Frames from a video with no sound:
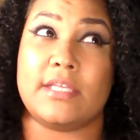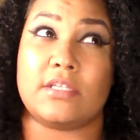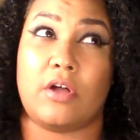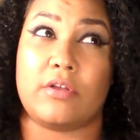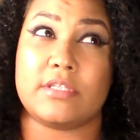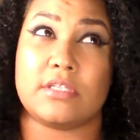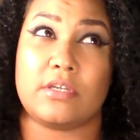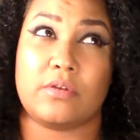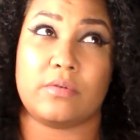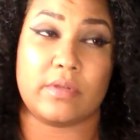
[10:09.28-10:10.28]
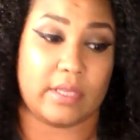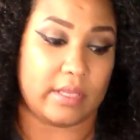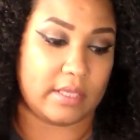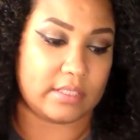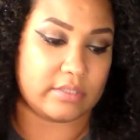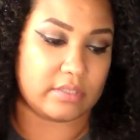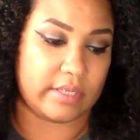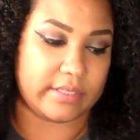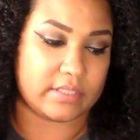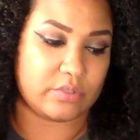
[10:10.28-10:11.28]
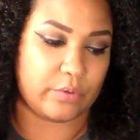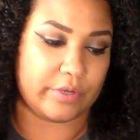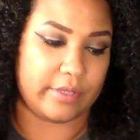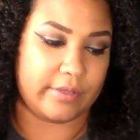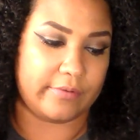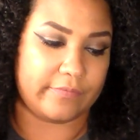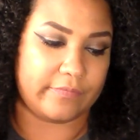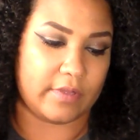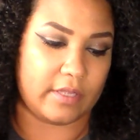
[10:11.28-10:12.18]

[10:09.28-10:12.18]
is also a sort of